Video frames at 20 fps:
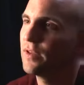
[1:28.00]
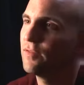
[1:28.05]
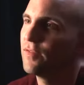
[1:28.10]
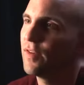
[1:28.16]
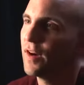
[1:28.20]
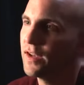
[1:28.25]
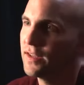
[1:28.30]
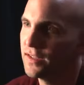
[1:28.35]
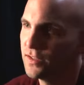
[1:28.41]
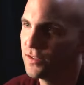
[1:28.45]
be
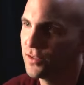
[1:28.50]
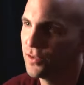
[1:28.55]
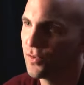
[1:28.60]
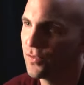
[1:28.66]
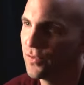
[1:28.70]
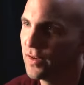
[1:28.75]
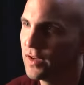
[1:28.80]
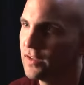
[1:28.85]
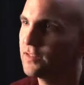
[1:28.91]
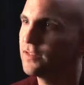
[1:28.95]
invited to your
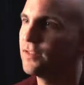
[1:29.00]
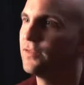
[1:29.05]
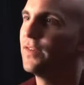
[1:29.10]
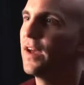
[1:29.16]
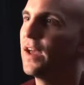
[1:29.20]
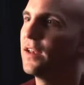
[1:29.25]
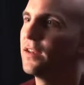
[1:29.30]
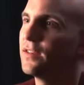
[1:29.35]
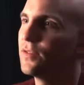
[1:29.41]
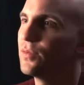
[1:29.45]
first
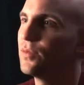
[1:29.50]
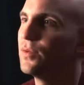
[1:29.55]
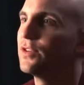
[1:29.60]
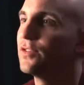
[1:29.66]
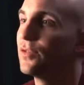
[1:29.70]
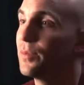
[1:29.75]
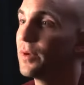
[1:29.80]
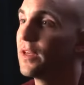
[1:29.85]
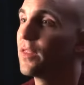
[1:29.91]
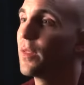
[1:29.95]
event,
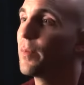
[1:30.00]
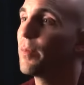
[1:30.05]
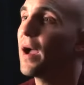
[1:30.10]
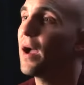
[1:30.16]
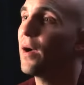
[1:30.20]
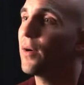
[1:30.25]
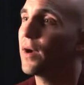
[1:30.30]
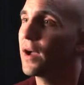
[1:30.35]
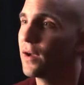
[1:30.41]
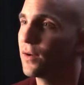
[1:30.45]
which will be at the
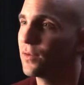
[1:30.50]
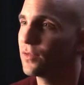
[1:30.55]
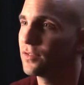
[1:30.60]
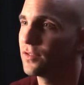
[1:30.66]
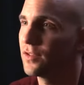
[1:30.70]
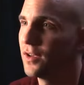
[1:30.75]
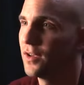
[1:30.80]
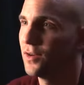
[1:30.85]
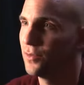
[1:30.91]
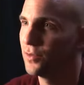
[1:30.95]

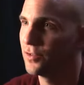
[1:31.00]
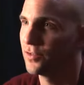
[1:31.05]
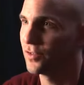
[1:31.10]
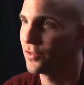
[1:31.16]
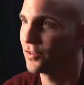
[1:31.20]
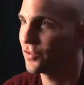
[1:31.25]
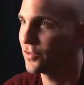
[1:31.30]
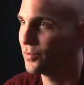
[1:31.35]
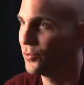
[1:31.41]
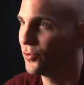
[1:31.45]
Powerhouse, which is
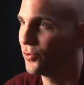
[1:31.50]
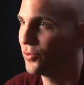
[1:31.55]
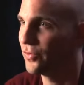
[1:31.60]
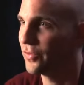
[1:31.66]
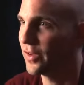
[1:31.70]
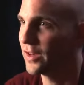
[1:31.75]
a small